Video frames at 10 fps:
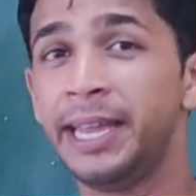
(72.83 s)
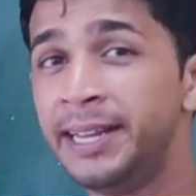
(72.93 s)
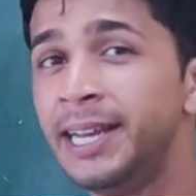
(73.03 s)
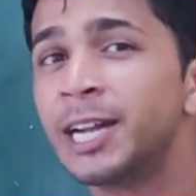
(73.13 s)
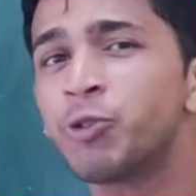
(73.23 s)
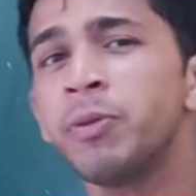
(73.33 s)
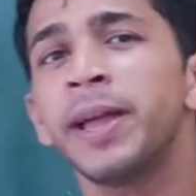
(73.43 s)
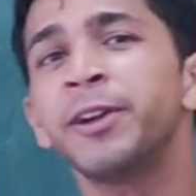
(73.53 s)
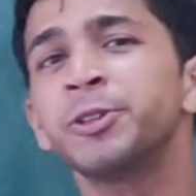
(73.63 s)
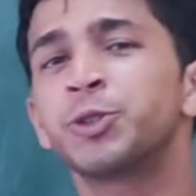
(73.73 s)
In electron
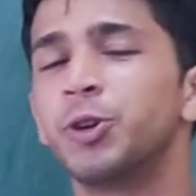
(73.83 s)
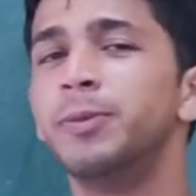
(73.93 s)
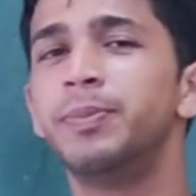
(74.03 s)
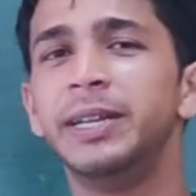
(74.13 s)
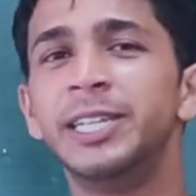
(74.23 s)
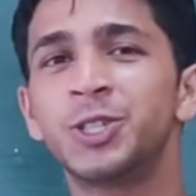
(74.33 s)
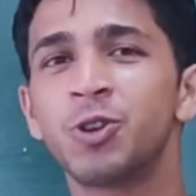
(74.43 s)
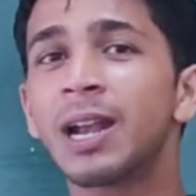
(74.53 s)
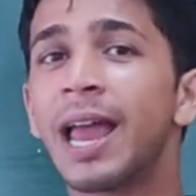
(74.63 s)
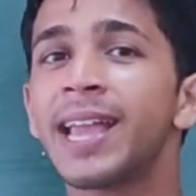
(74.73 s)
microscope, it is
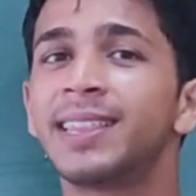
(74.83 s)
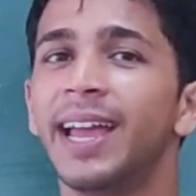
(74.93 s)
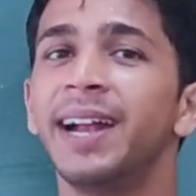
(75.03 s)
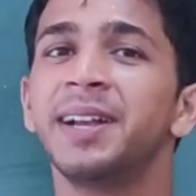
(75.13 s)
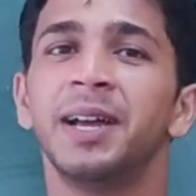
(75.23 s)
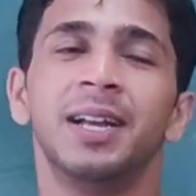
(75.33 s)
not like that.